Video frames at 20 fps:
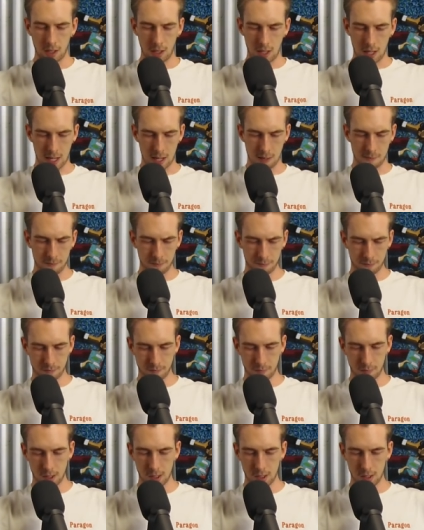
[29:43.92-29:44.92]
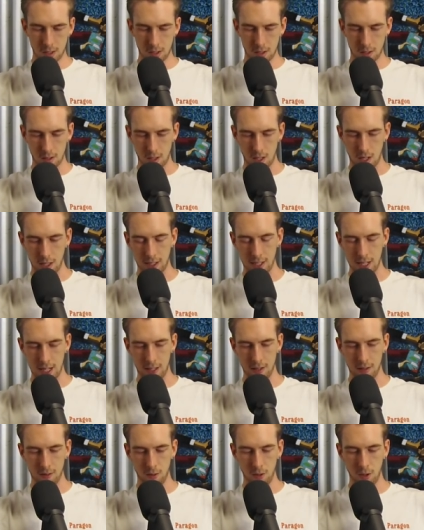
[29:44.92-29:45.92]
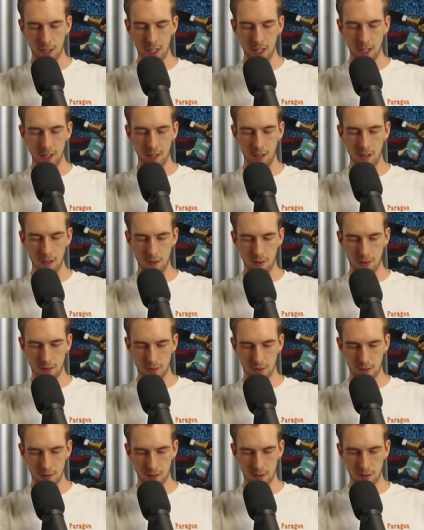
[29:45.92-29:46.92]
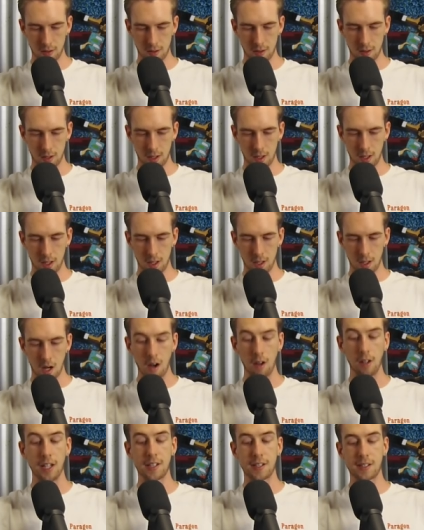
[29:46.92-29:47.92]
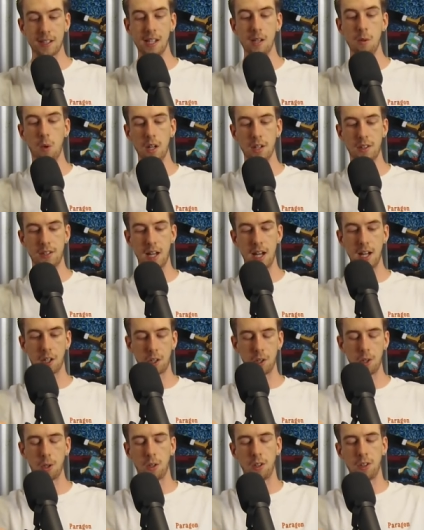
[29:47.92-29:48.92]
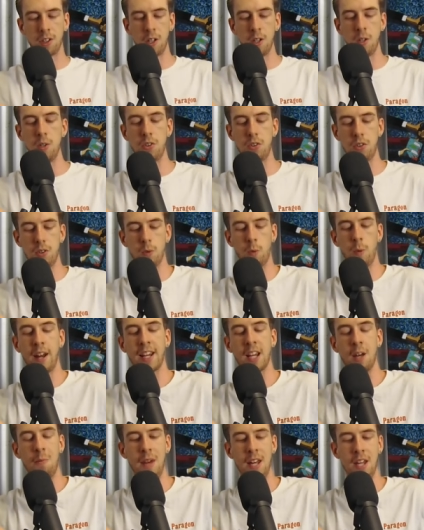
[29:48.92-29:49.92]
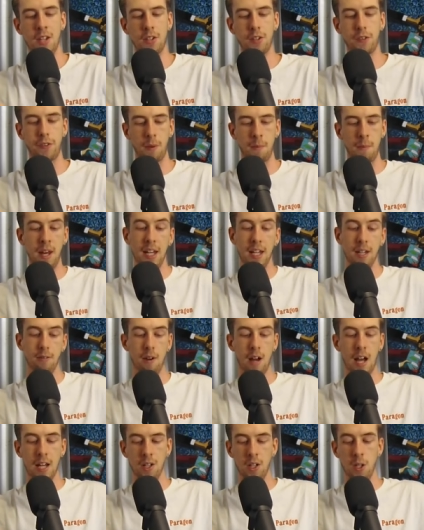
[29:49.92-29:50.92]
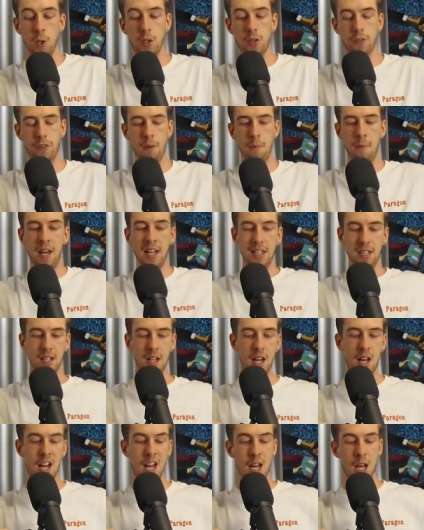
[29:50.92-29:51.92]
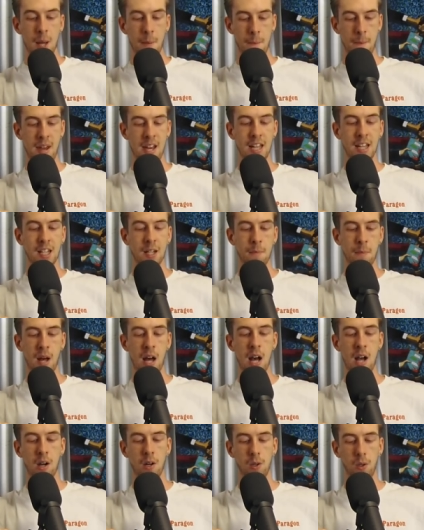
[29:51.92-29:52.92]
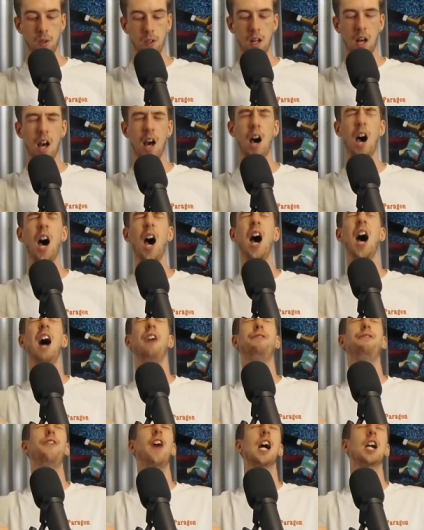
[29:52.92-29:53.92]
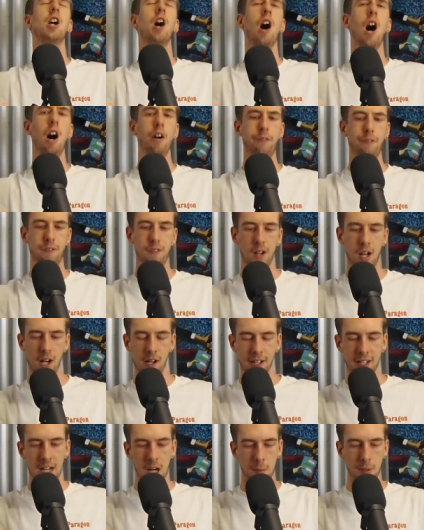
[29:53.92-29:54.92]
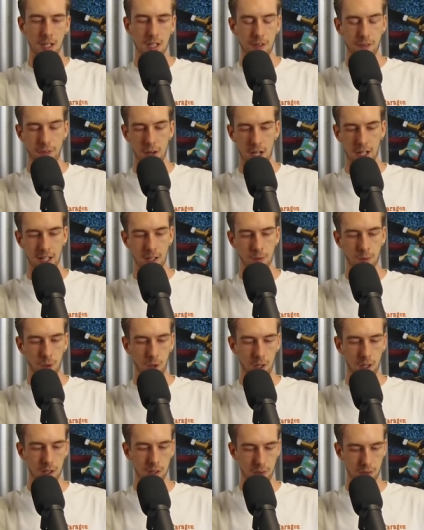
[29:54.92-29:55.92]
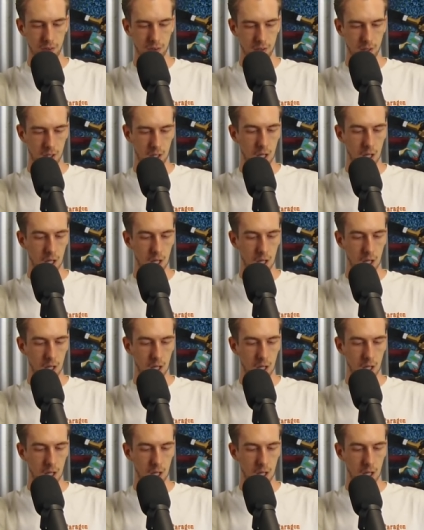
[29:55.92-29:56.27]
Um, okay, looking at the news. Oh, let's see what uh, Google News recommends for me, right? News for me. Meghan Markle. Ah, oh, fuck off! I don't care about these fucking royals.